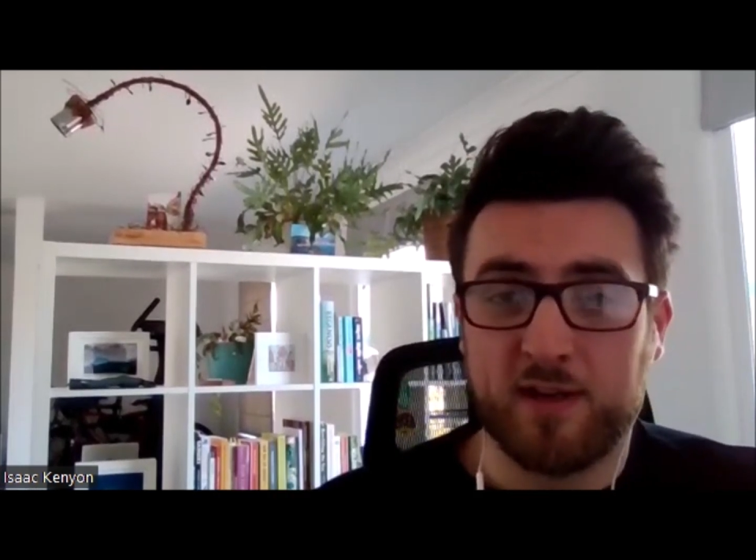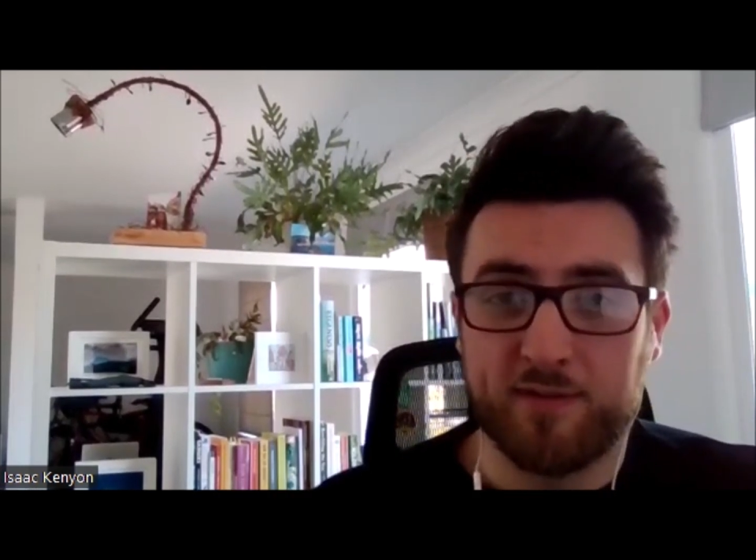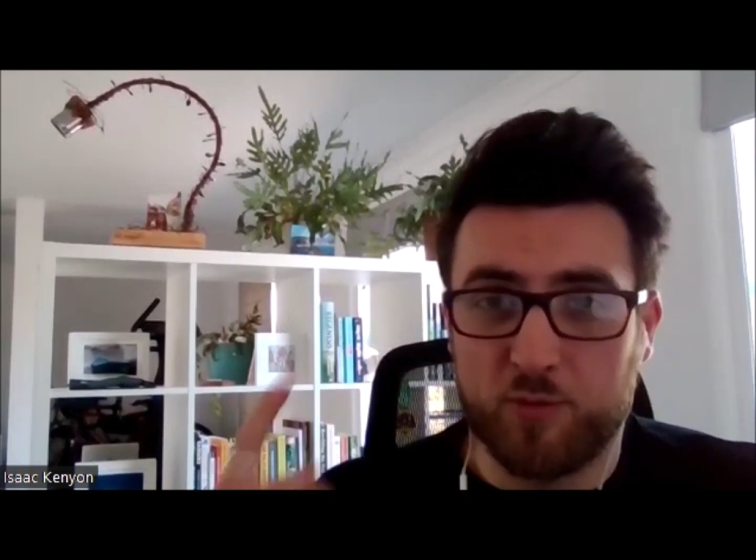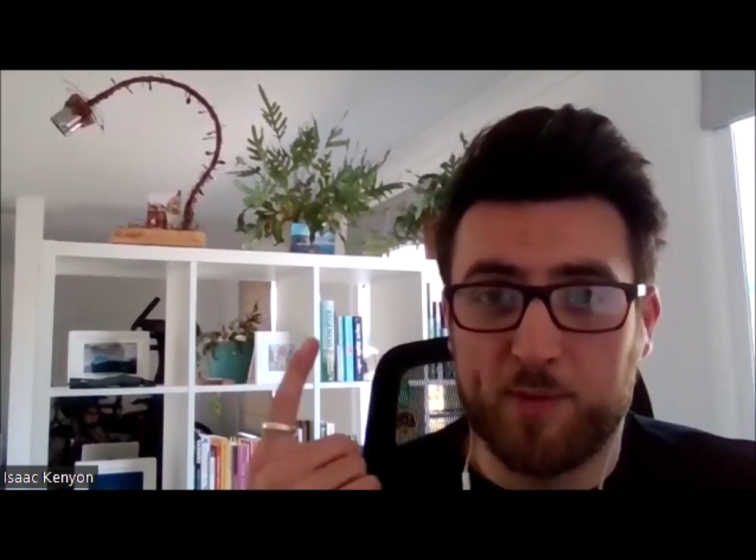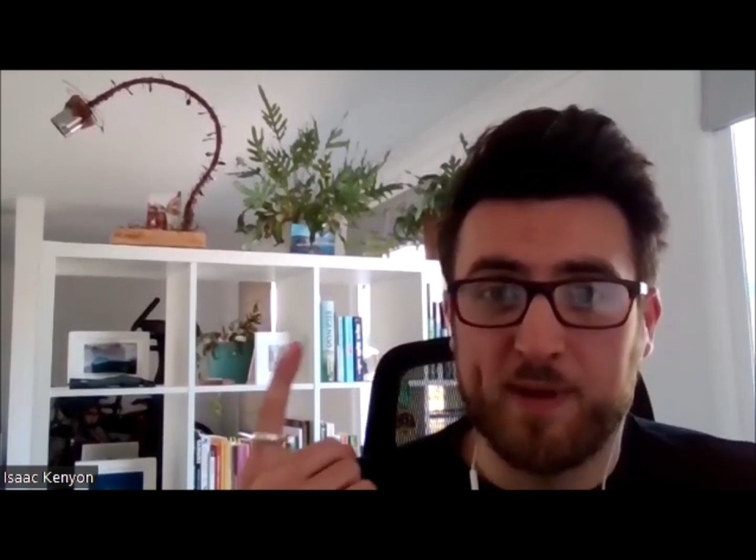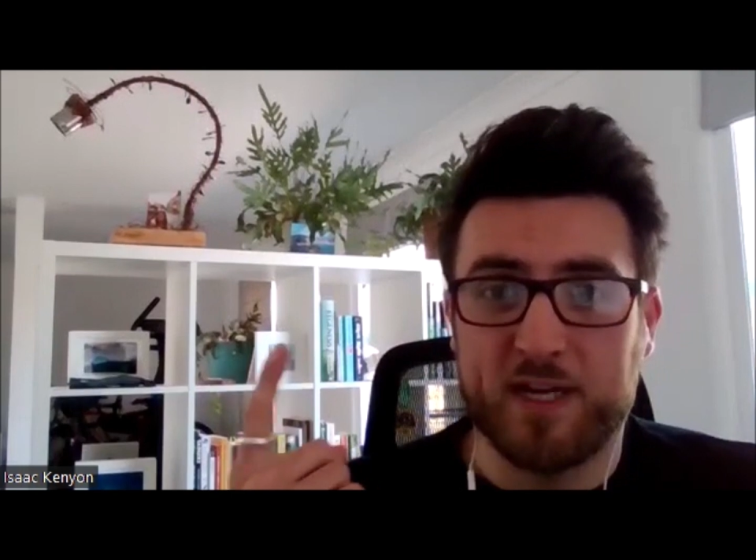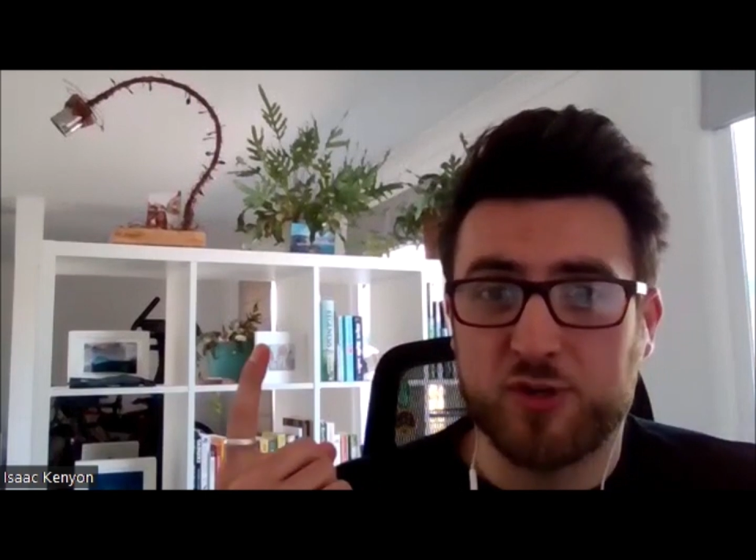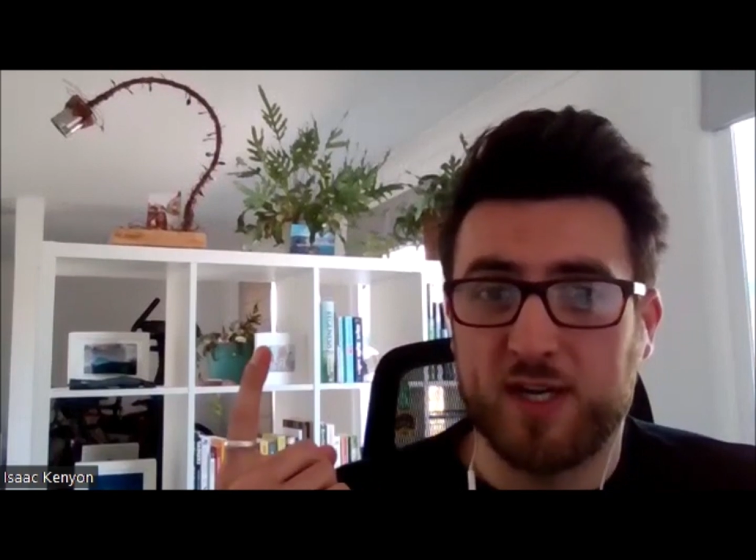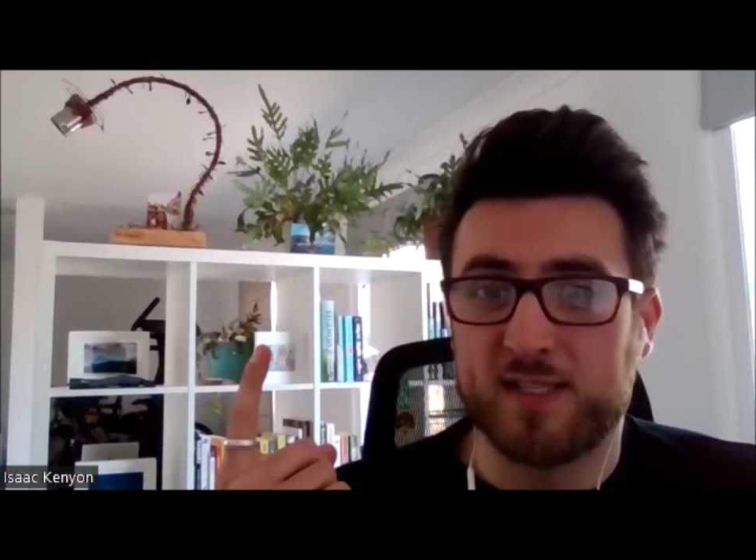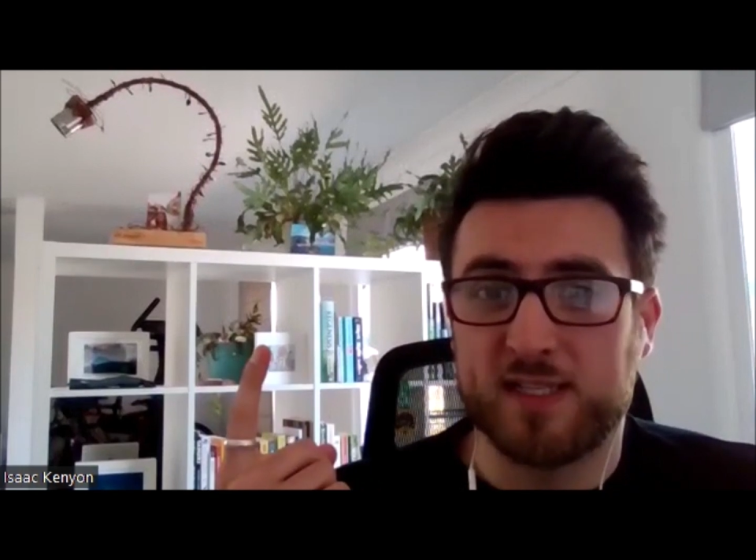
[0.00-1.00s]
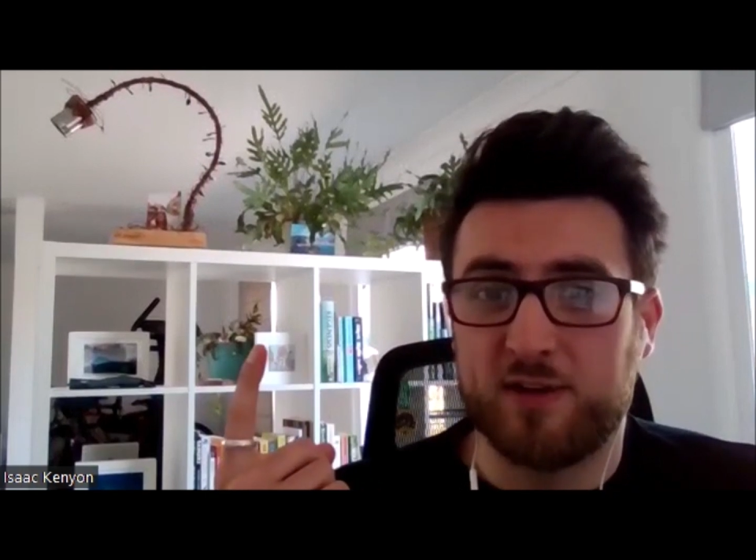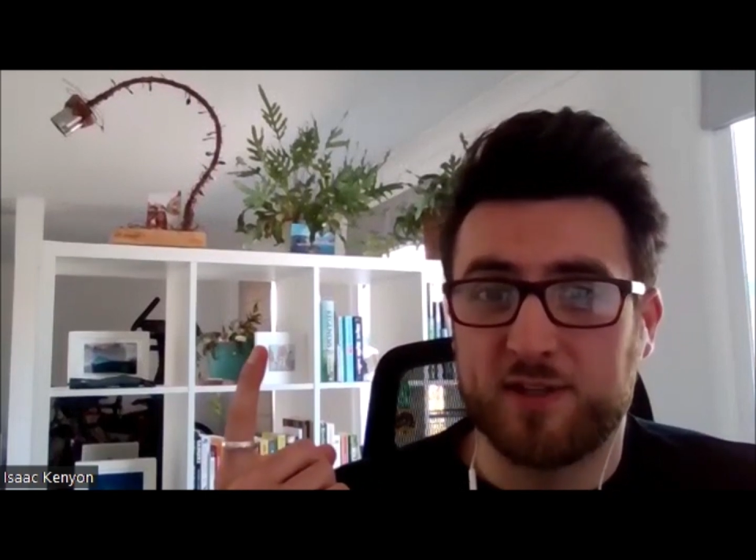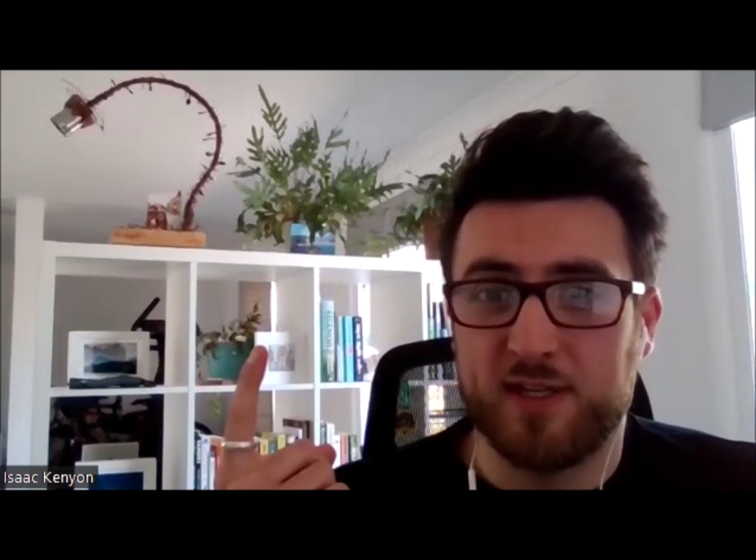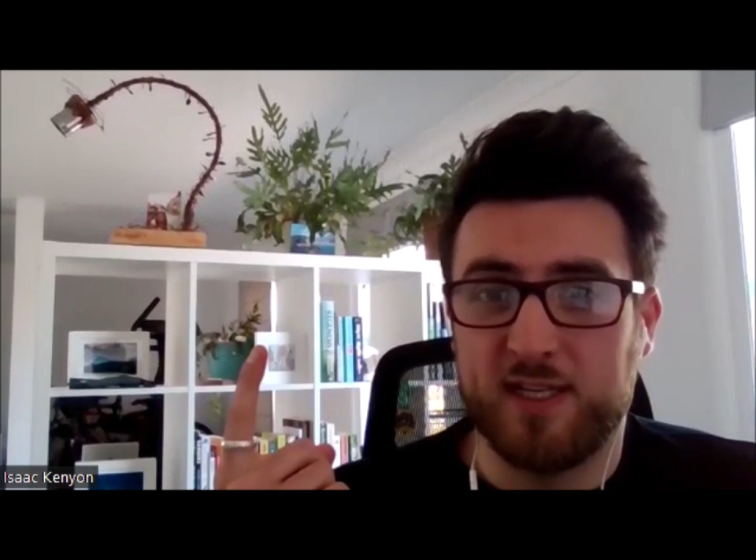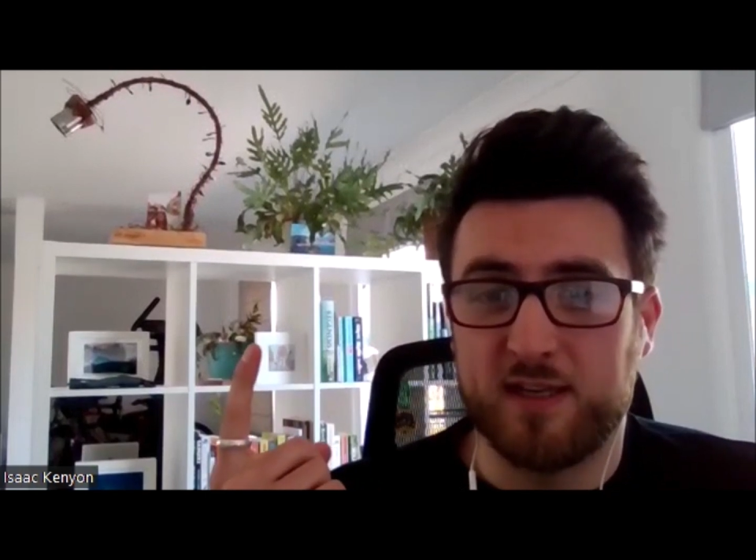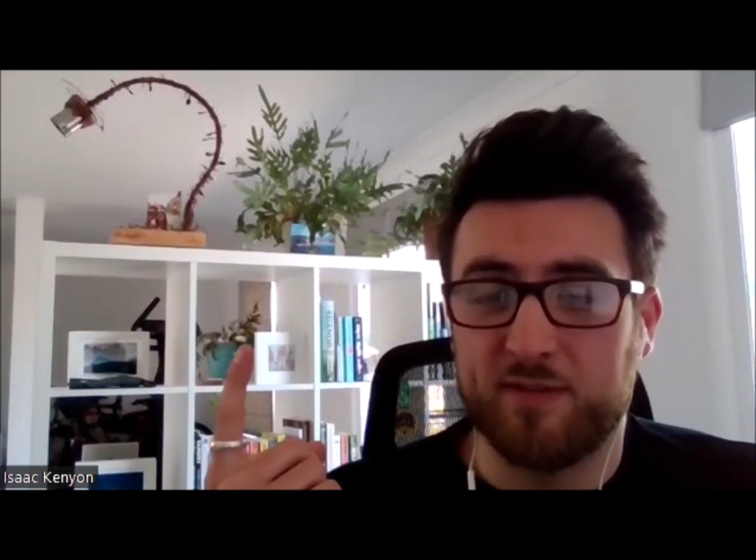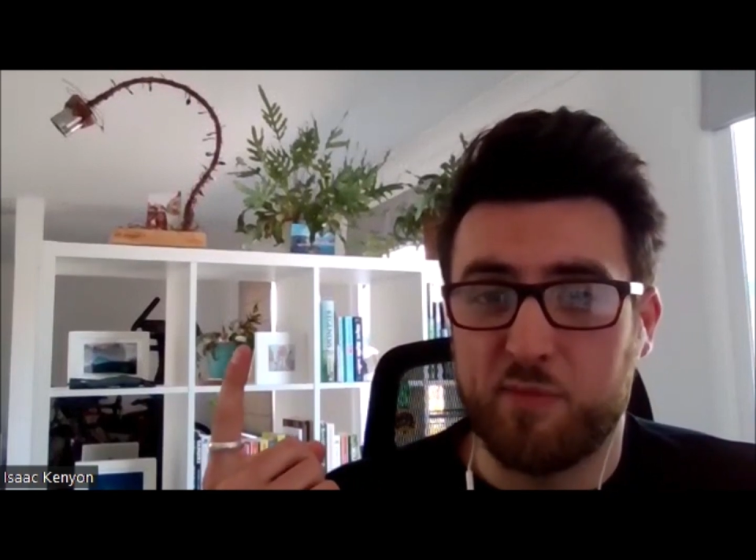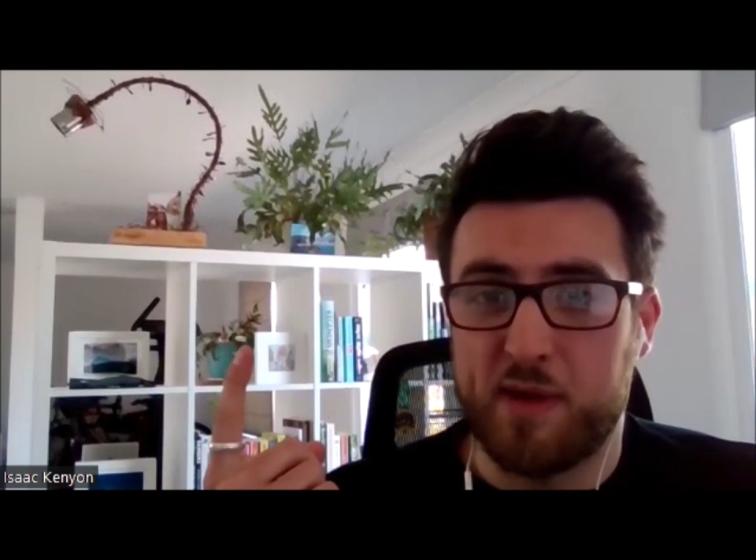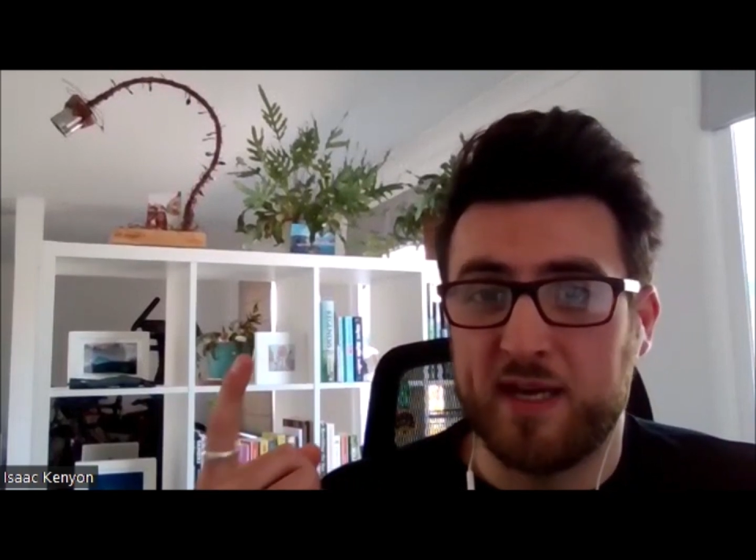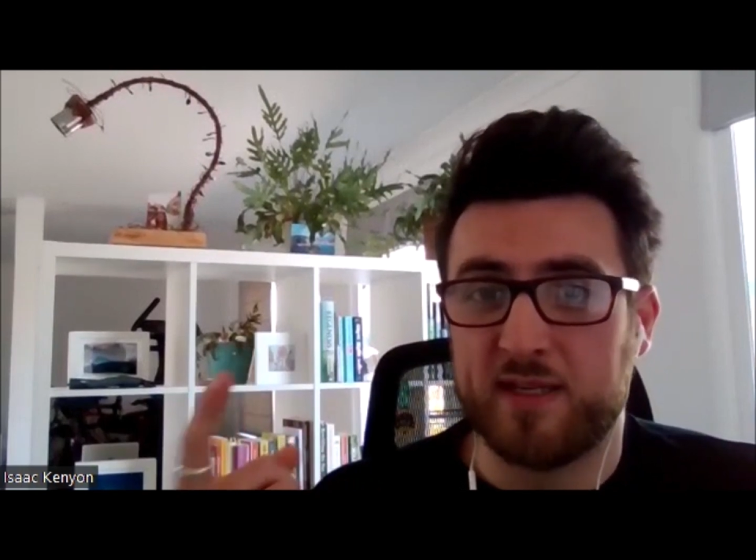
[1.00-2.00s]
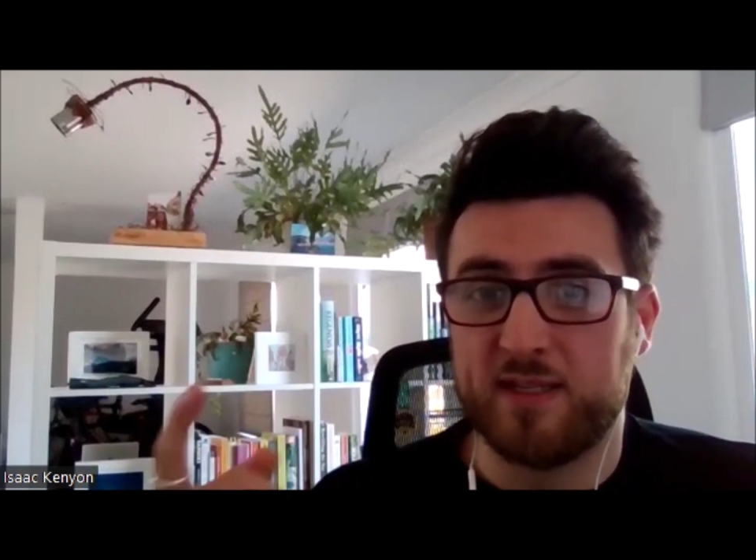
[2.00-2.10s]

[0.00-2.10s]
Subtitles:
I've got one pair of trainers now. I don't need another pair.